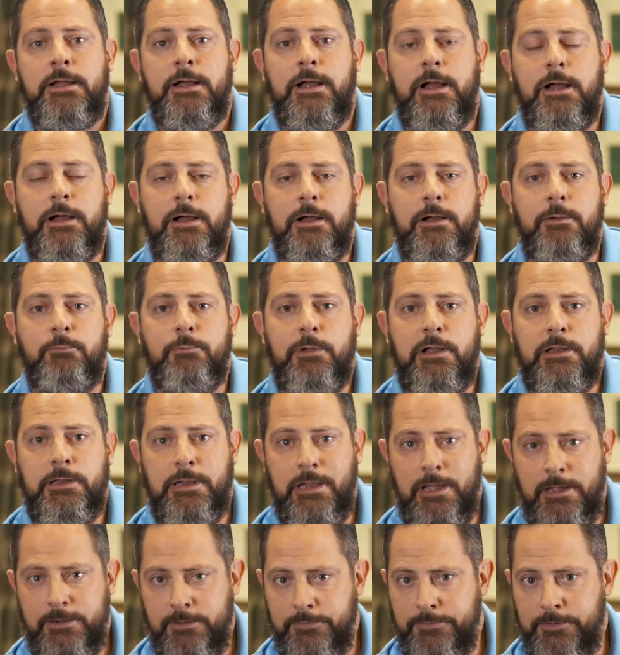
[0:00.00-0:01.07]
A
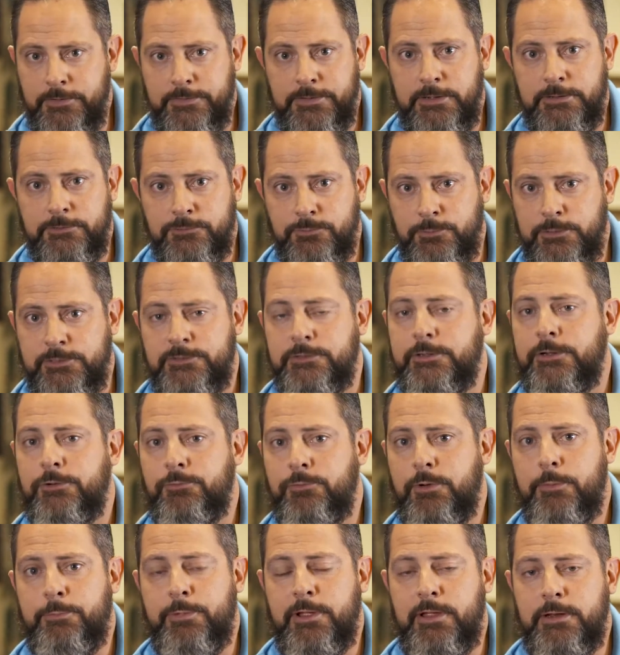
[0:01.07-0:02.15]
lot of the things we see are
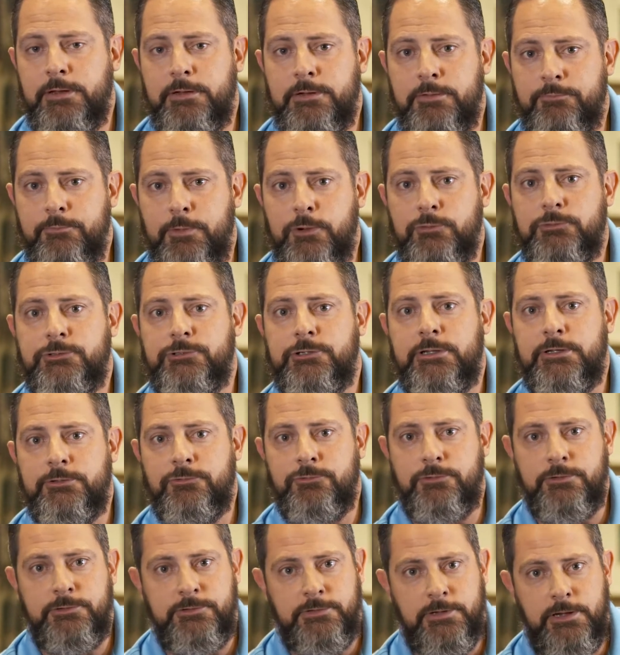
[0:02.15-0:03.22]
repetitive motion
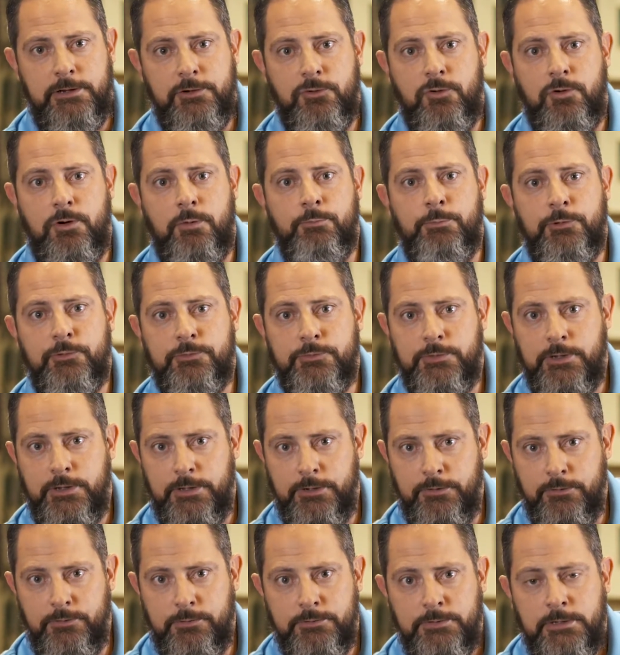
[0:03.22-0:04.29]
injuries like carpal
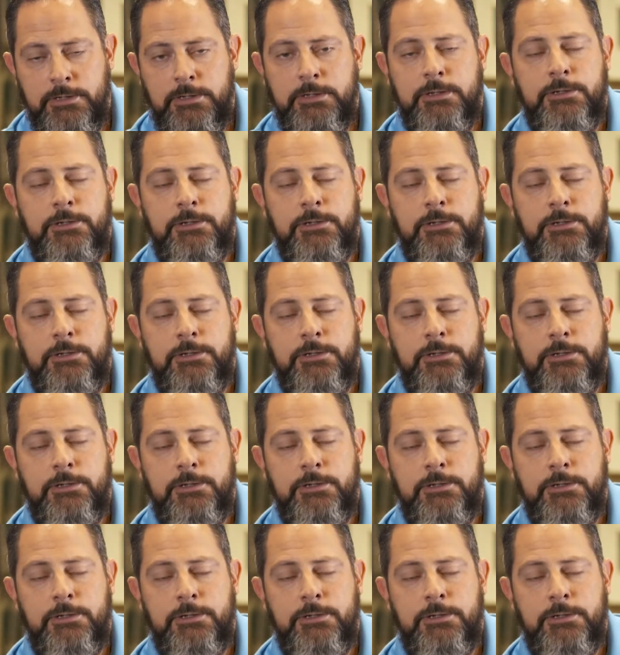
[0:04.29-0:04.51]
tunnel.